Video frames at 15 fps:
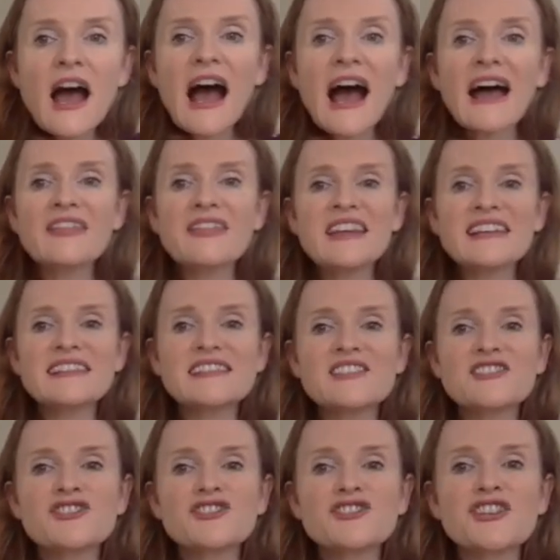And this
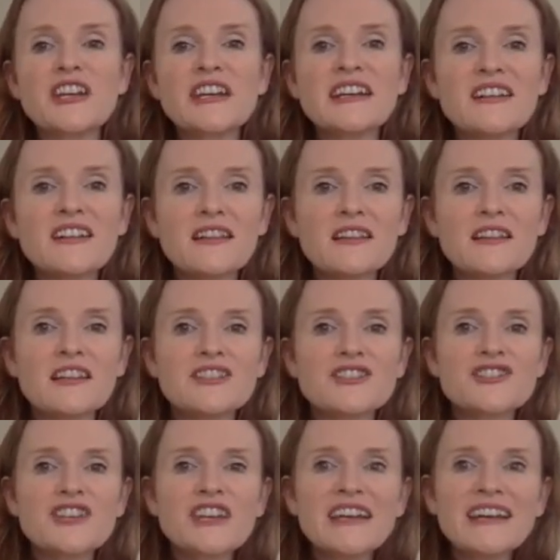is Jill.
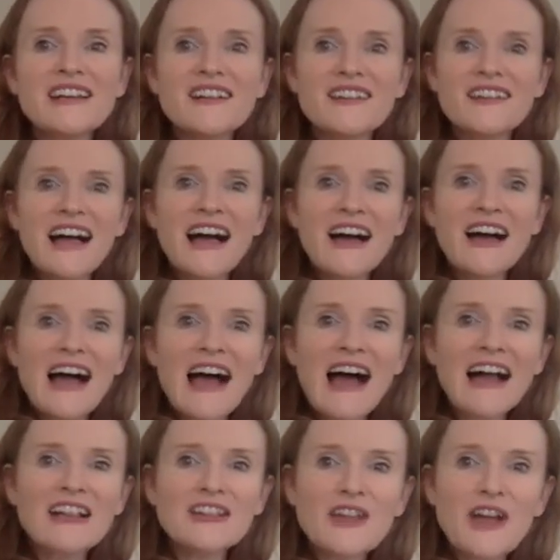Jill,
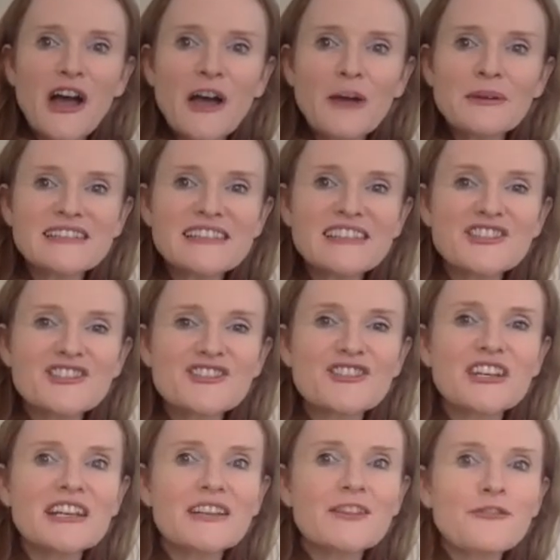hello. Is this
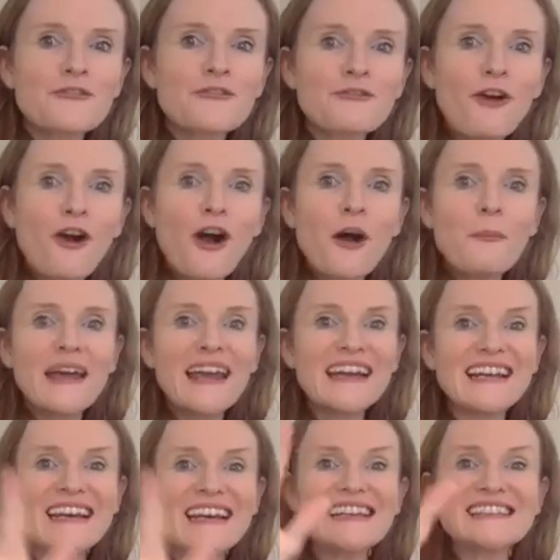Jill from? It
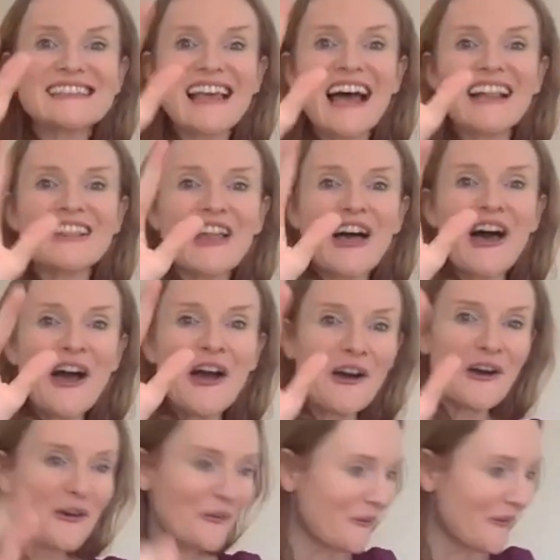is.
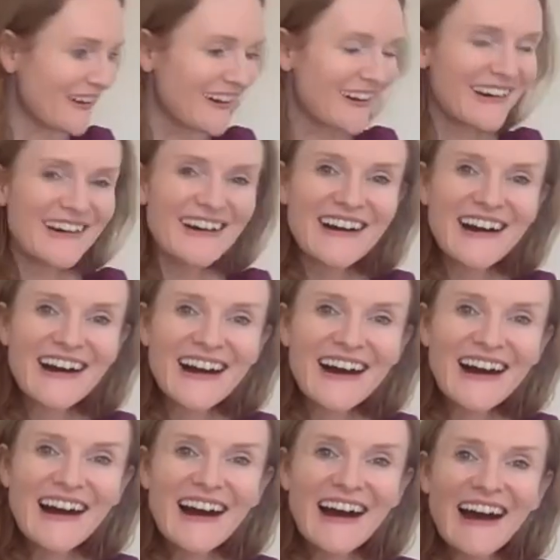Hello.
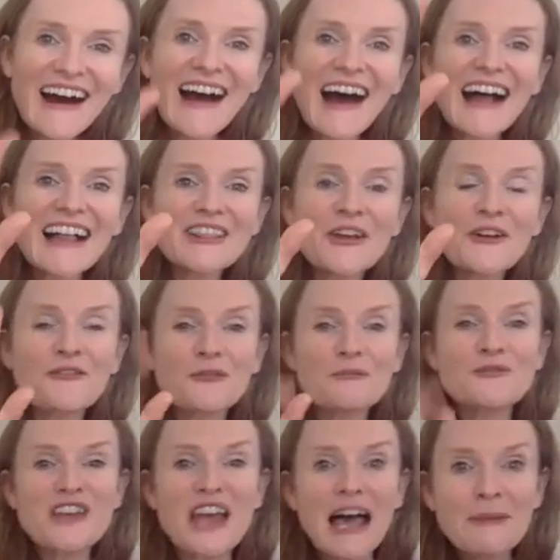Hello from
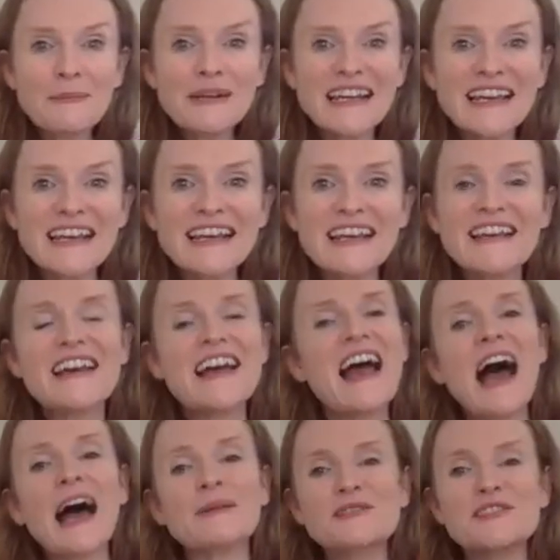Germany.
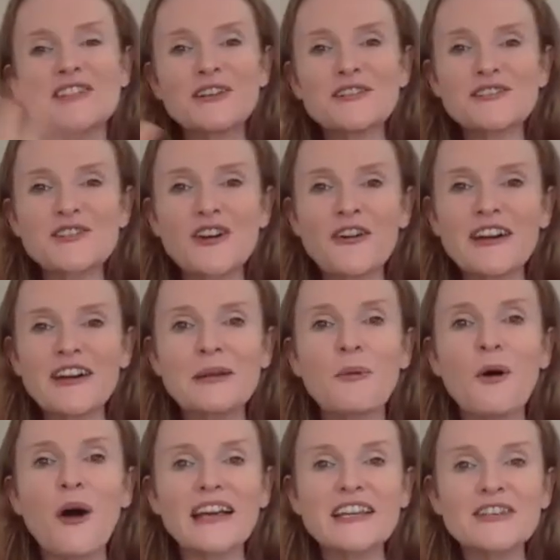I'm so sorry,
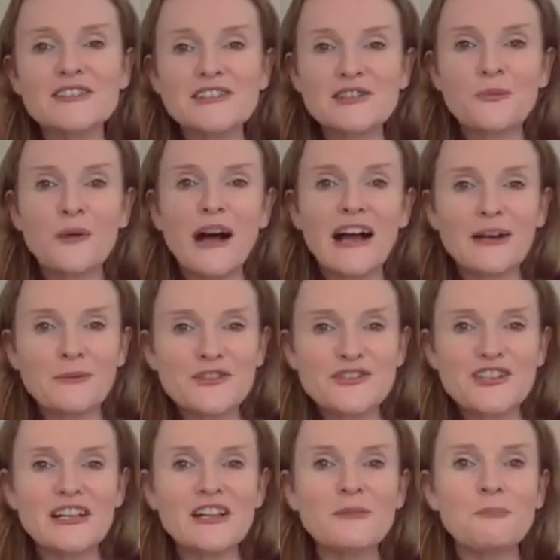but I used to work with
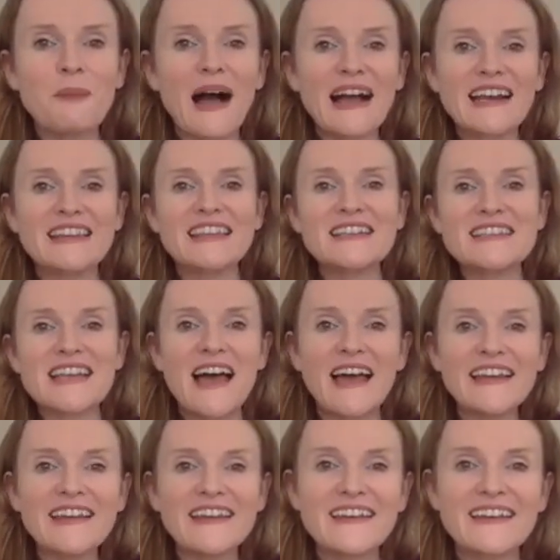Jill back in the day.